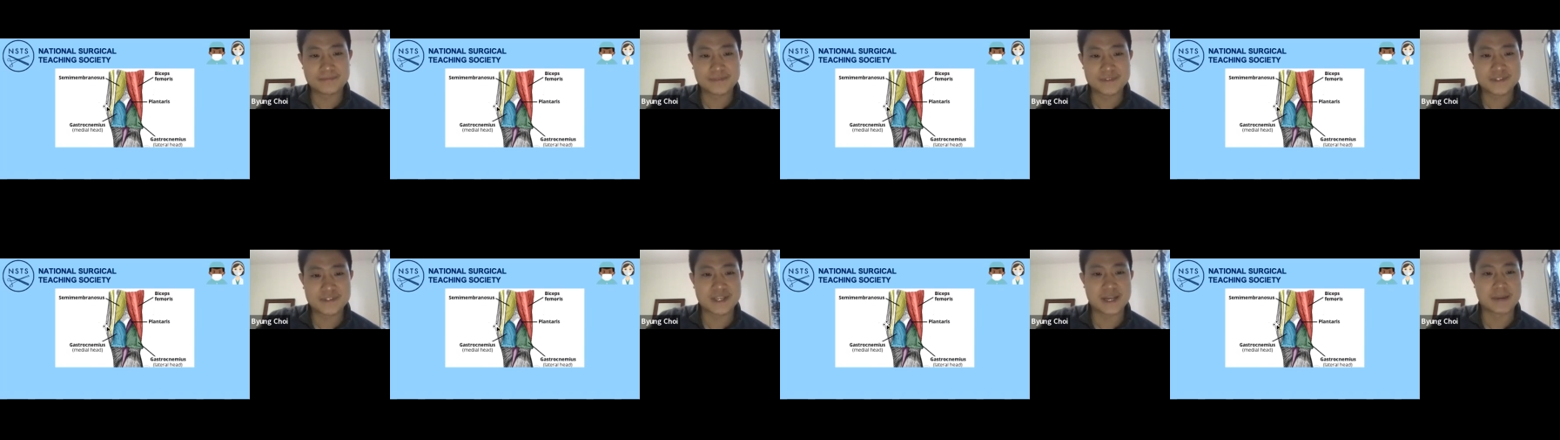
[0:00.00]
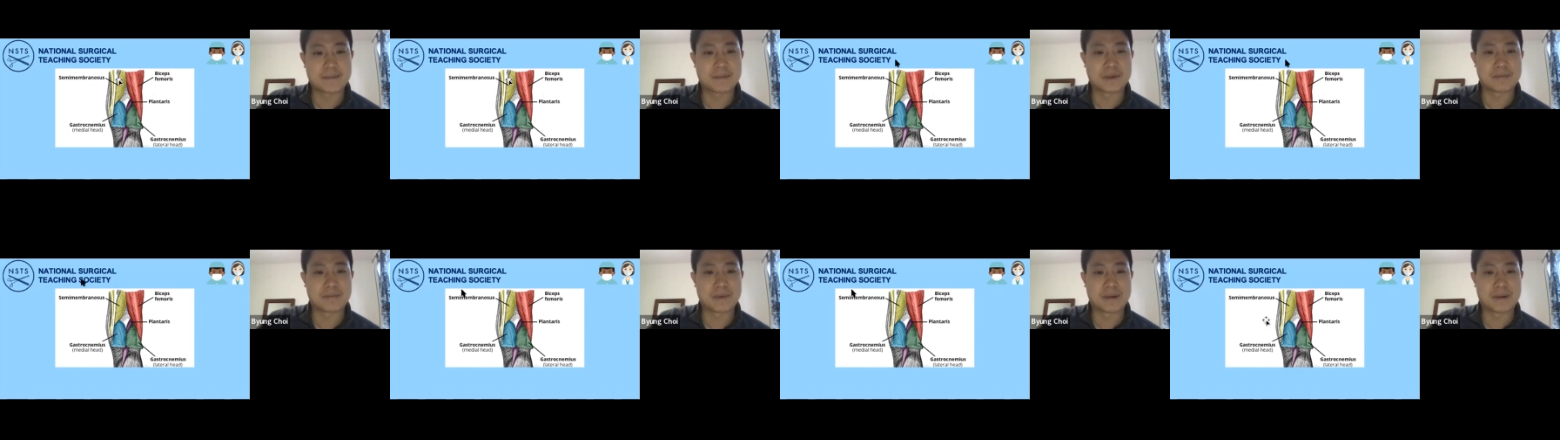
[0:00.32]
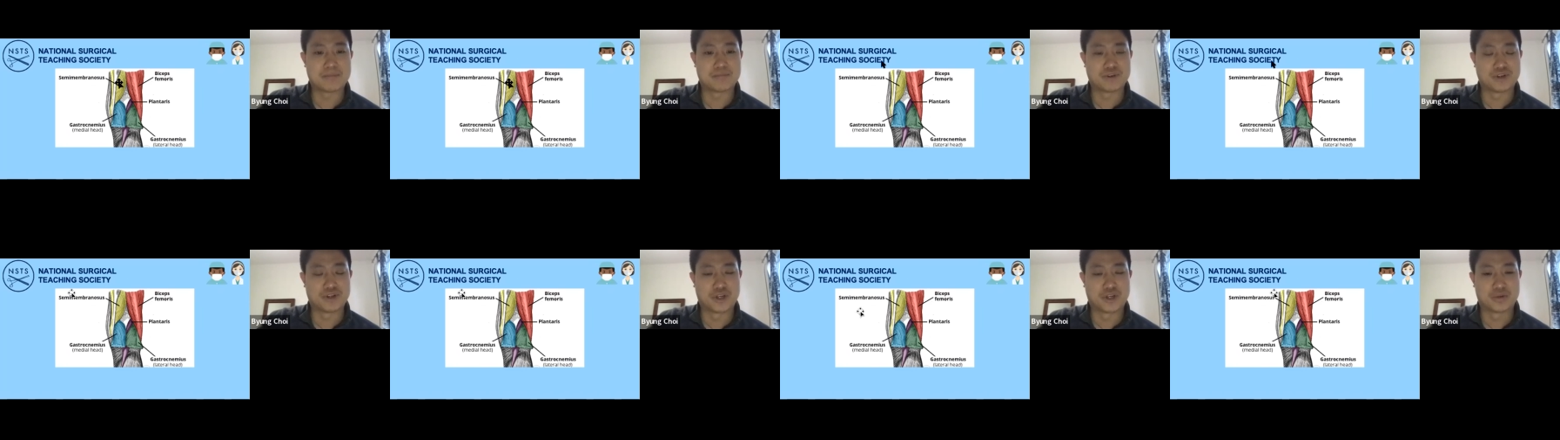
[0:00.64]

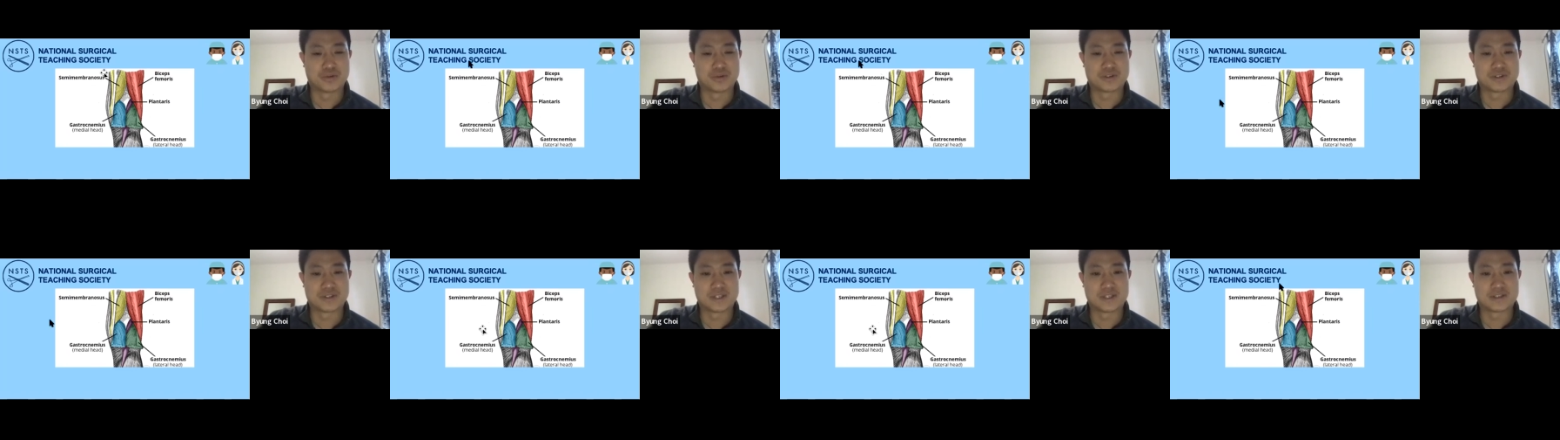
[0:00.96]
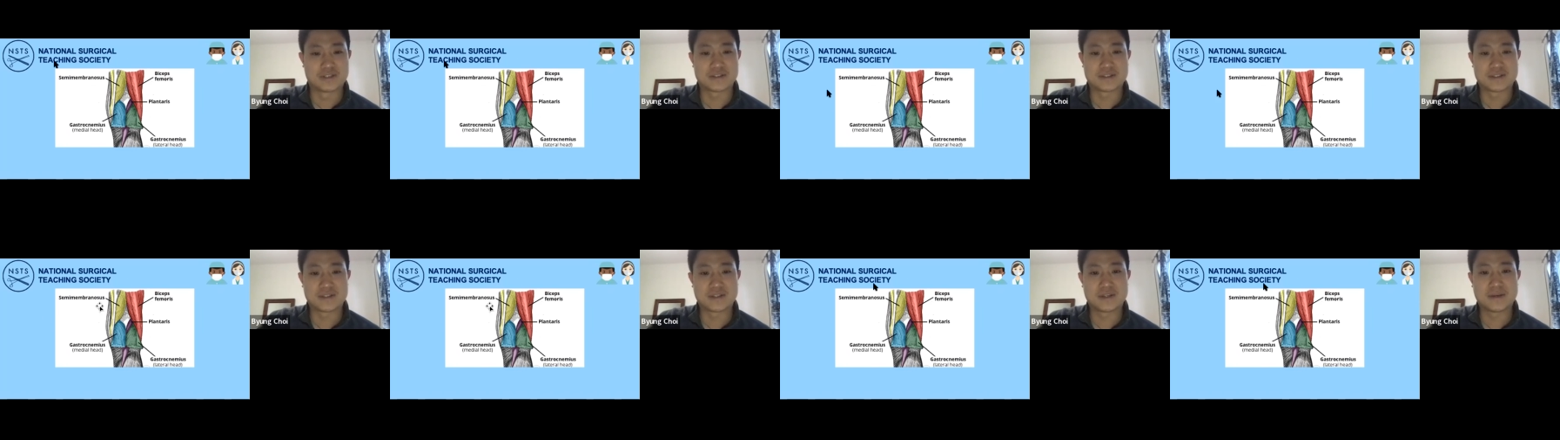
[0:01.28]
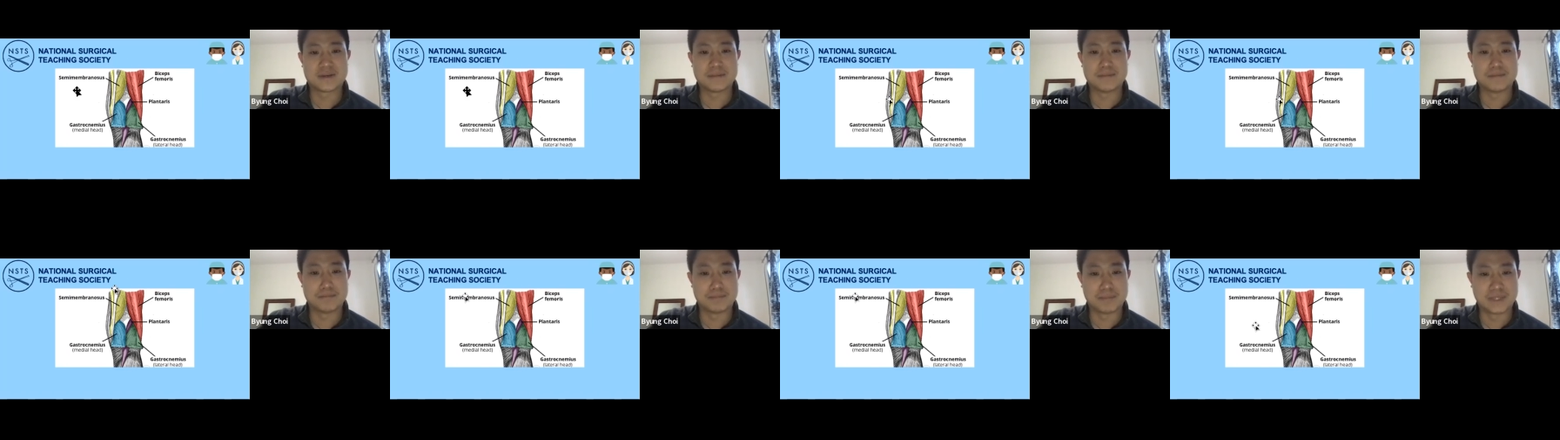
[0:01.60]
semimembranosus
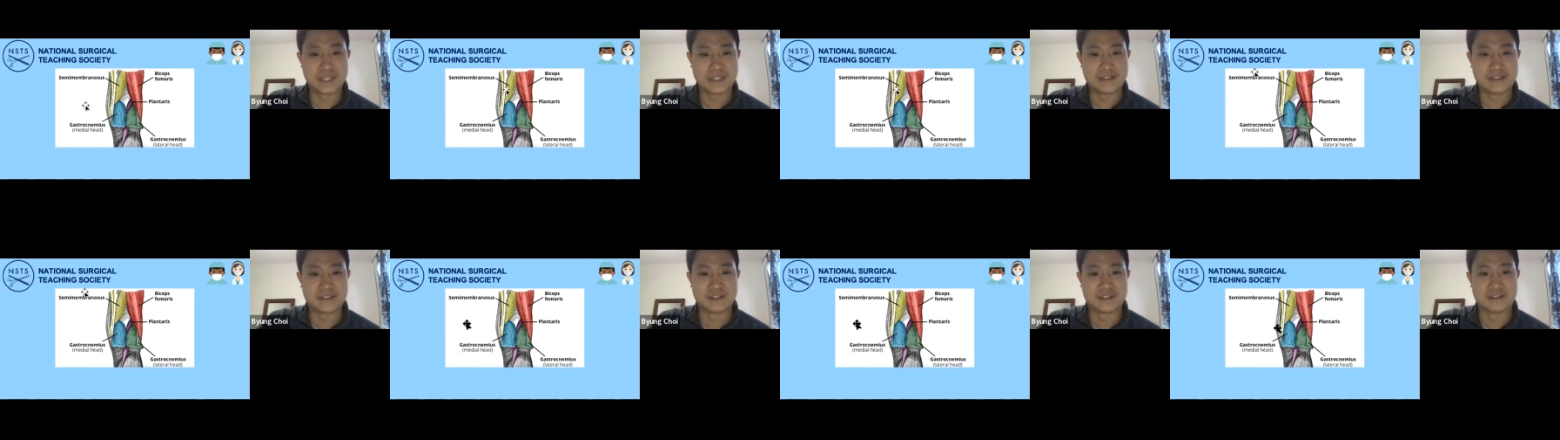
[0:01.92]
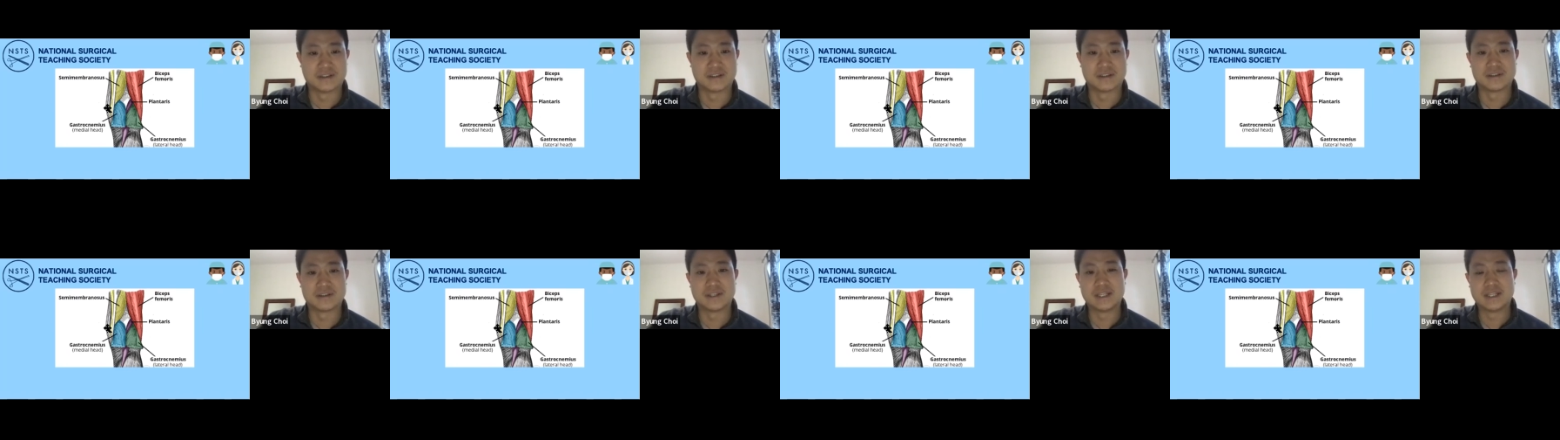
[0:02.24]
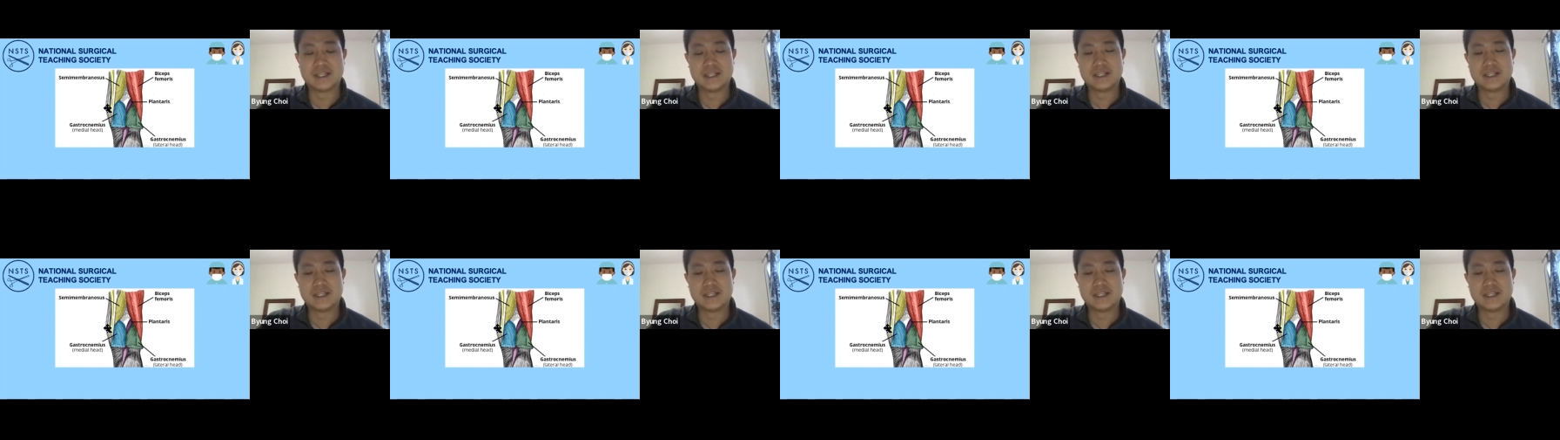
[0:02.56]
medial.